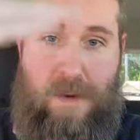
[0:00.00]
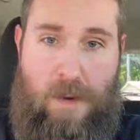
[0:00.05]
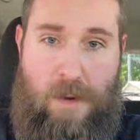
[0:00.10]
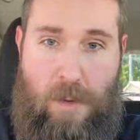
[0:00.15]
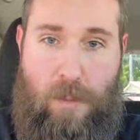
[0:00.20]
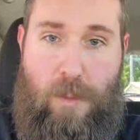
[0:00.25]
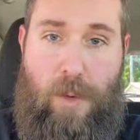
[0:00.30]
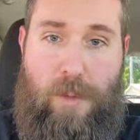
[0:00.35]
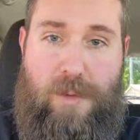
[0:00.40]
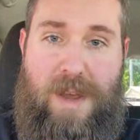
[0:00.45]

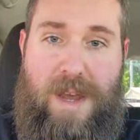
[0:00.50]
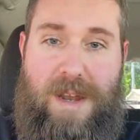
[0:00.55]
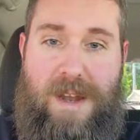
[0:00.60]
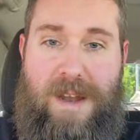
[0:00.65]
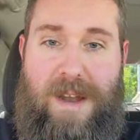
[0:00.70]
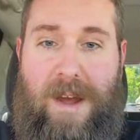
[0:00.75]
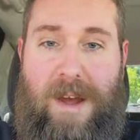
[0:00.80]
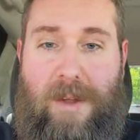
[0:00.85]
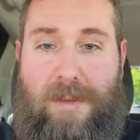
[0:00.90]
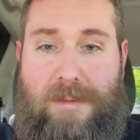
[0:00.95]
rotate
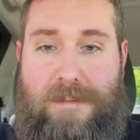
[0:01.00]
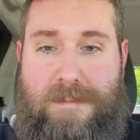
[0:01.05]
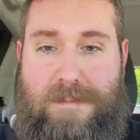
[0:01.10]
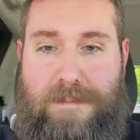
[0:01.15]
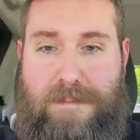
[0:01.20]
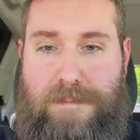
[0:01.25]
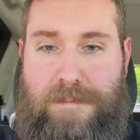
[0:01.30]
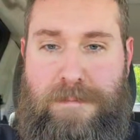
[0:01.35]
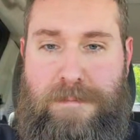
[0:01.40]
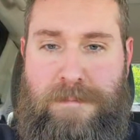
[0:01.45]
it out.
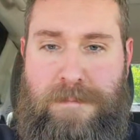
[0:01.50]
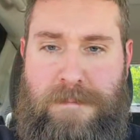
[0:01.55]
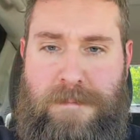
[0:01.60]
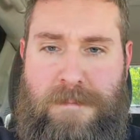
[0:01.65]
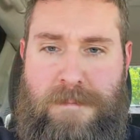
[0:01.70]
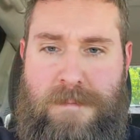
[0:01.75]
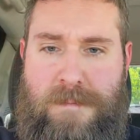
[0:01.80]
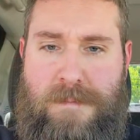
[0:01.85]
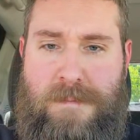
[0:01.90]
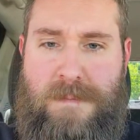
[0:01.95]

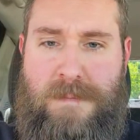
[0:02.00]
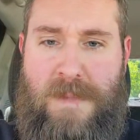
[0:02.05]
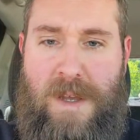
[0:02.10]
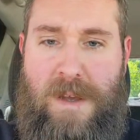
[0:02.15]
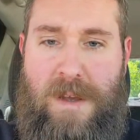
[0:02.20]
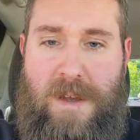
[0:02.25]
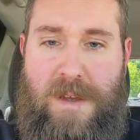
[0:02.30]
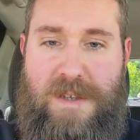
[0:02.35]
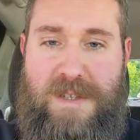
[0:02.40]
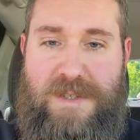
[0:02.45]

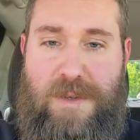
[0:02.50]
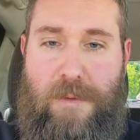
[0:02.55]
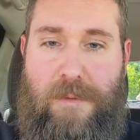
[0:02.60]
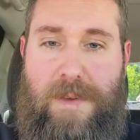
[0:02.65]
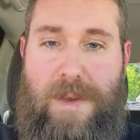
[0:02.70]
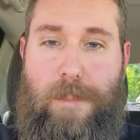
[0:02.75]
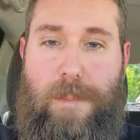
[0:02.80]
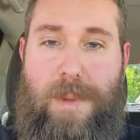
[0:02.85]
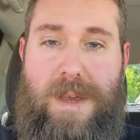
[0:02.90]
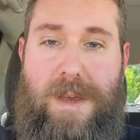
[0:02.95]

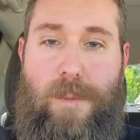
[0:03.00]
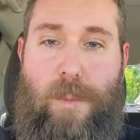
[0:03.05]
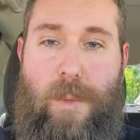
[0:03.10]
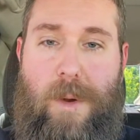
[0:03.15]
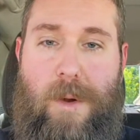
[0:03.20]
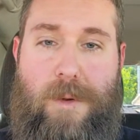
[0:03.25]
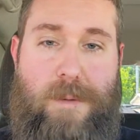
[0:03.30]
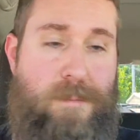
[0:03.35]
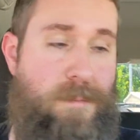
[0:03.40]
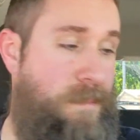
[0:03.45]
Sophia B,
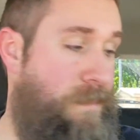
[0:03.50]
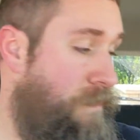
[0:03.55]
welcome.